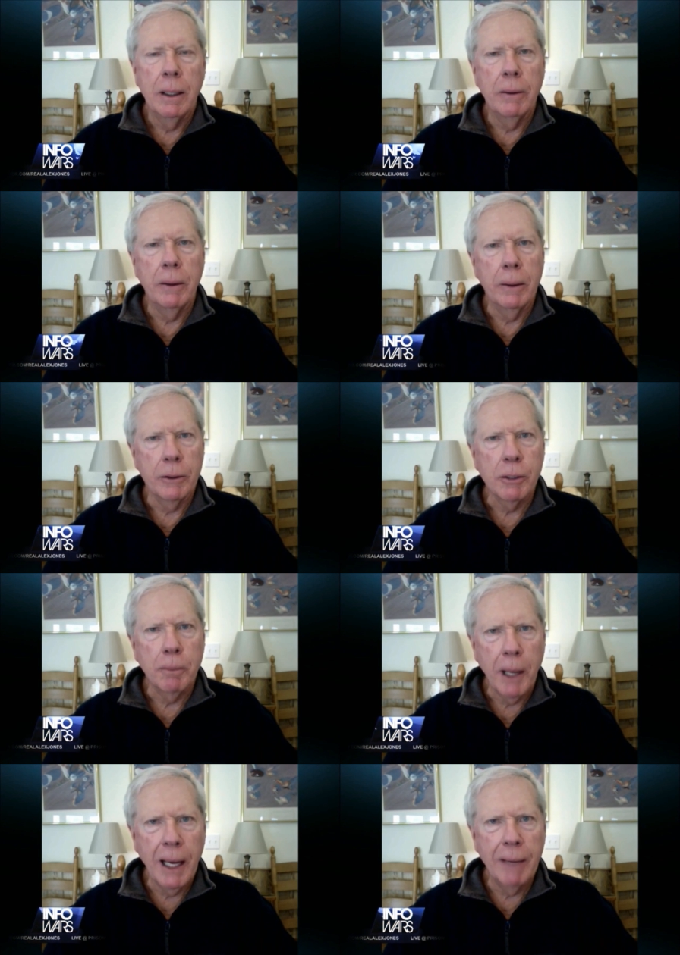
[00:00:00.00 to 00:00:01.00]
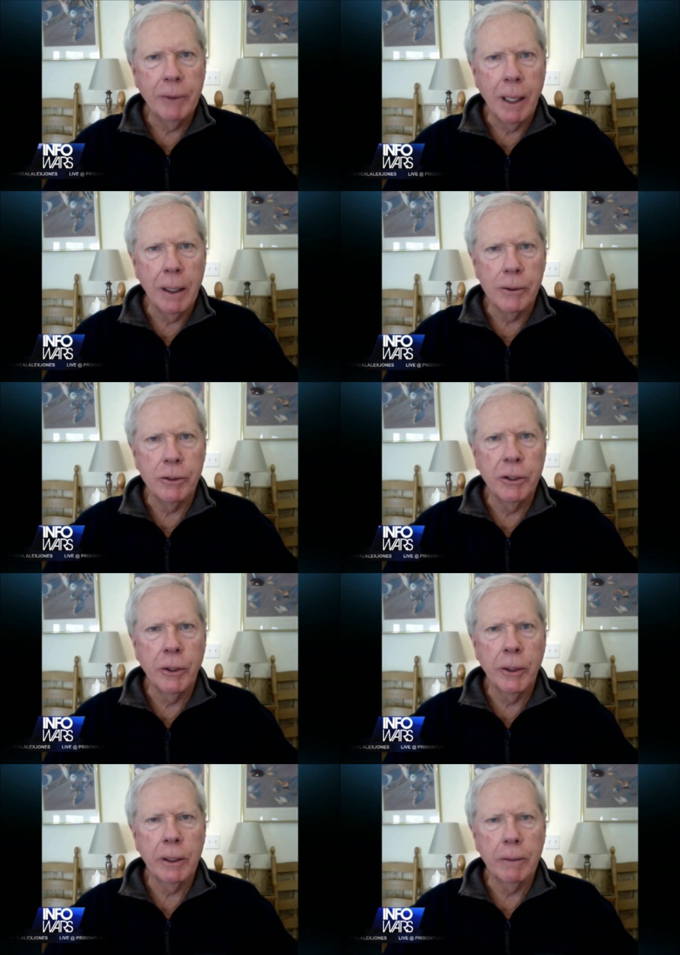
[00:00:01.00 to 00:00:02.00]
The supply of dollars is
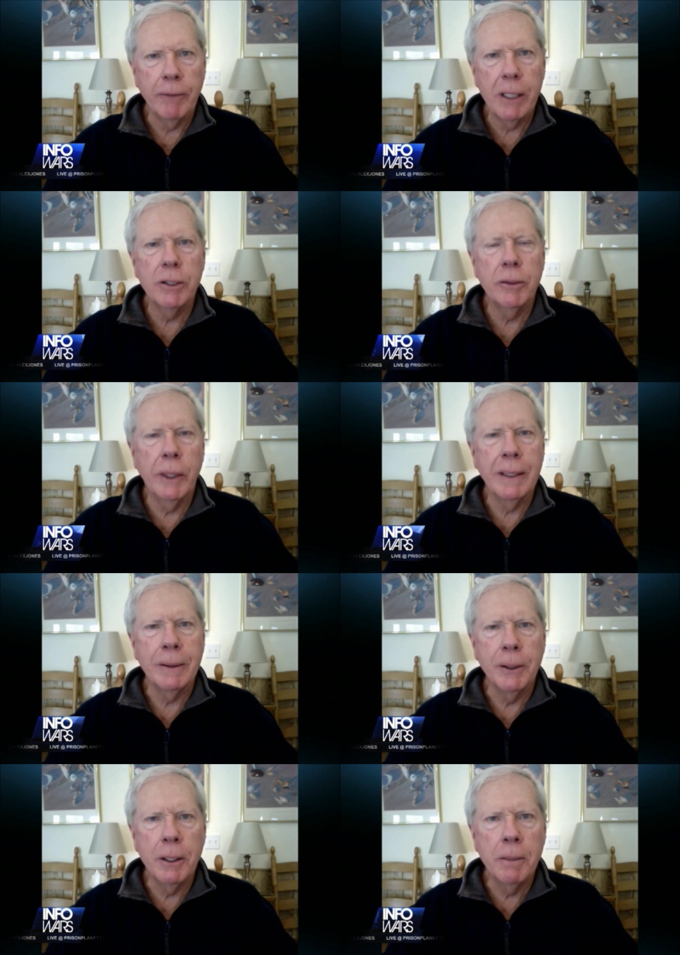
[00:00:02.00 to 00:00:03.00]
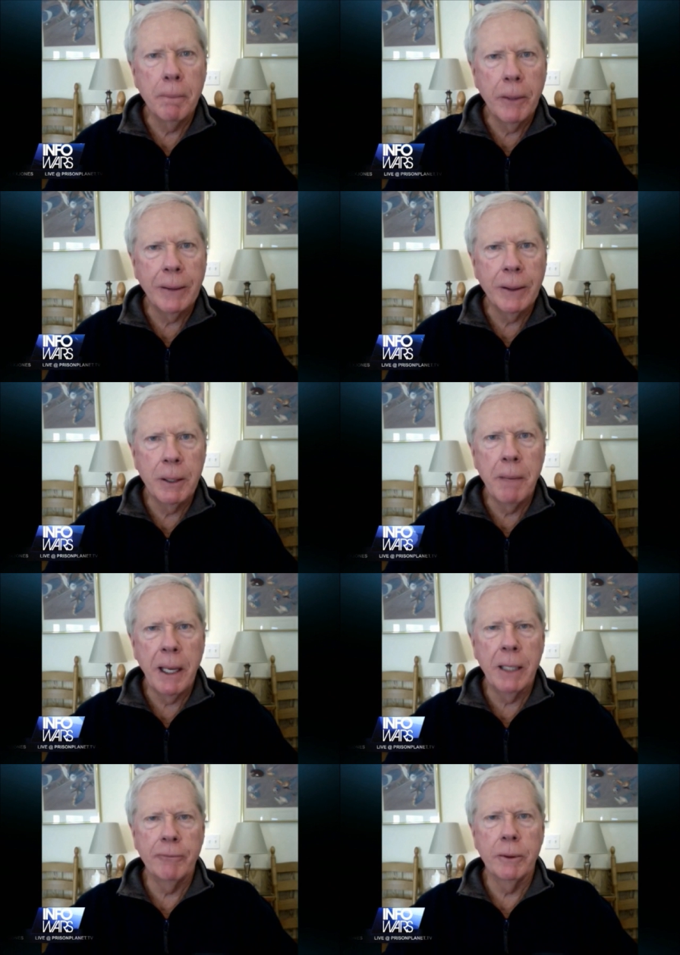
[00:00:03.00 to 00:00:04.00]
growing at a faster rate than the, than the
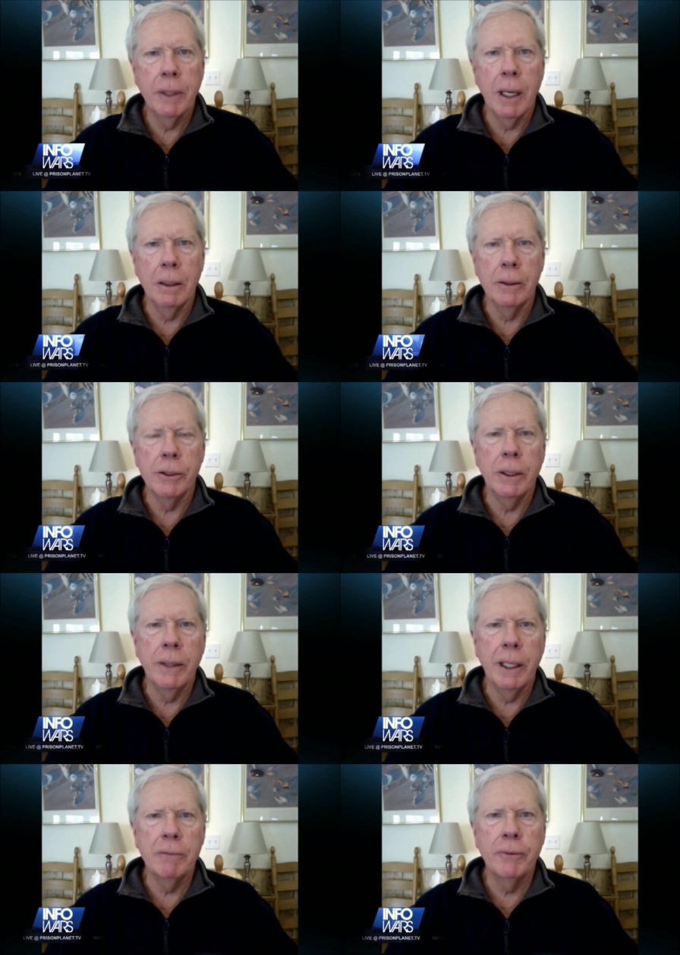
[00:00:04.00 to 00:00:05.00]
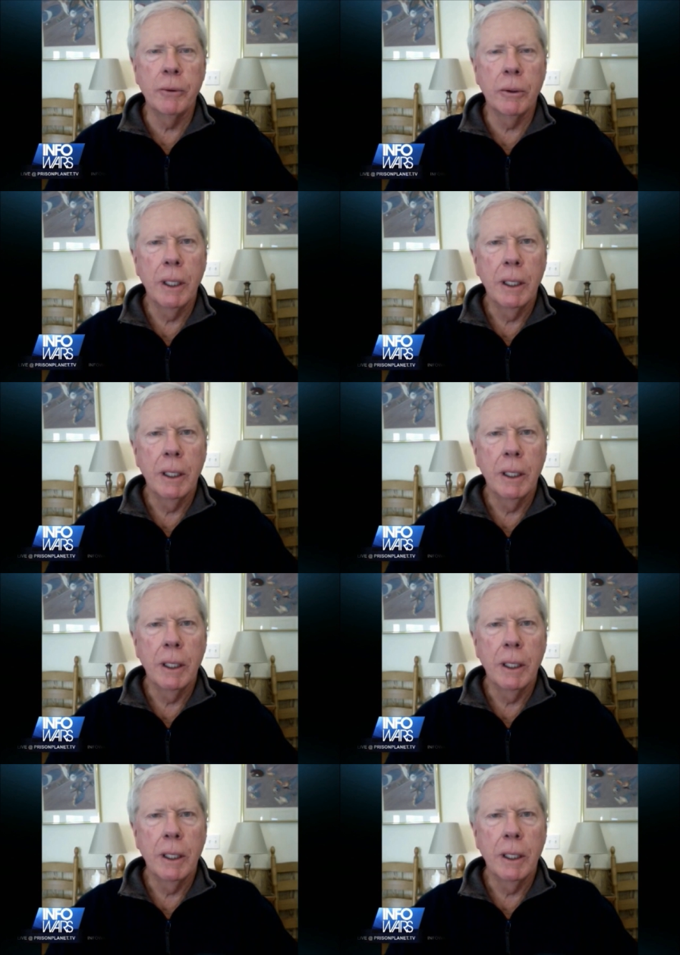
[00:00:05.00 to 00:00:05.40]
demand for dollars, and therefore